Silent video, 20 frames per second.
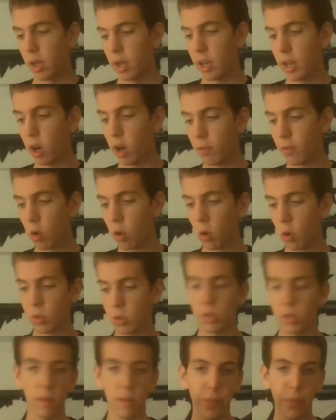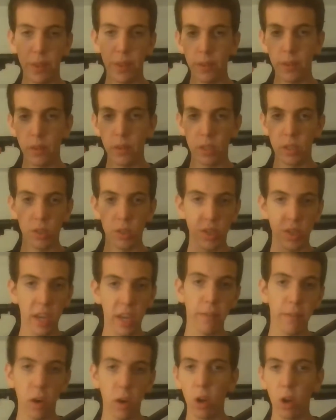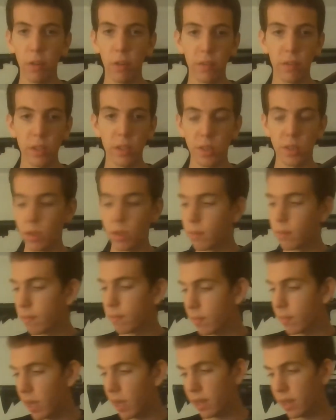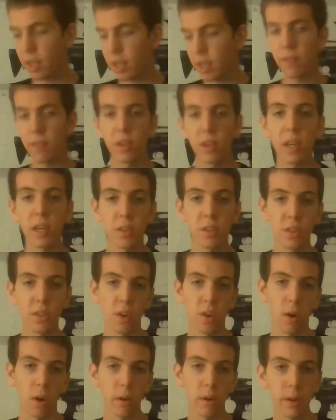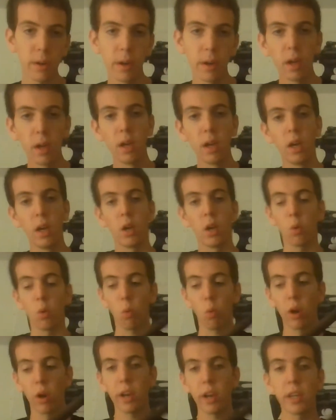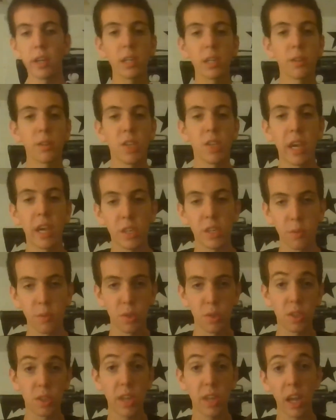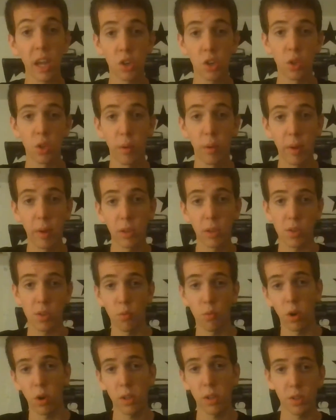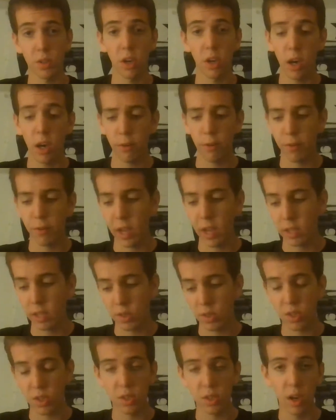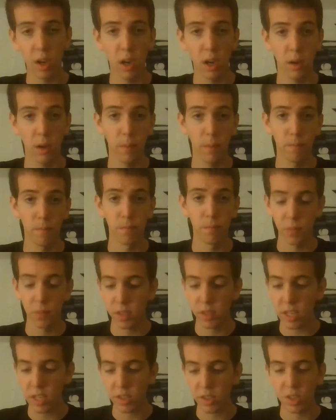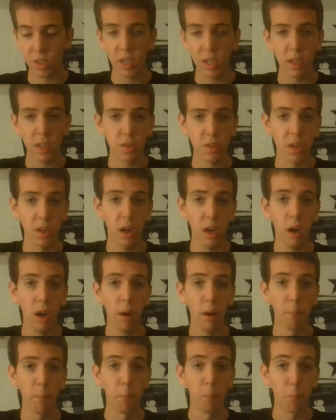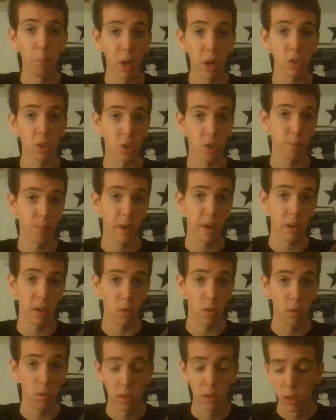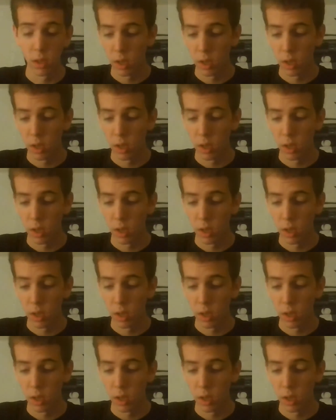Now, of course, to save all of this and to even get started, we're going to need to take substantial amounts of rust off and DCs a bunch of metal,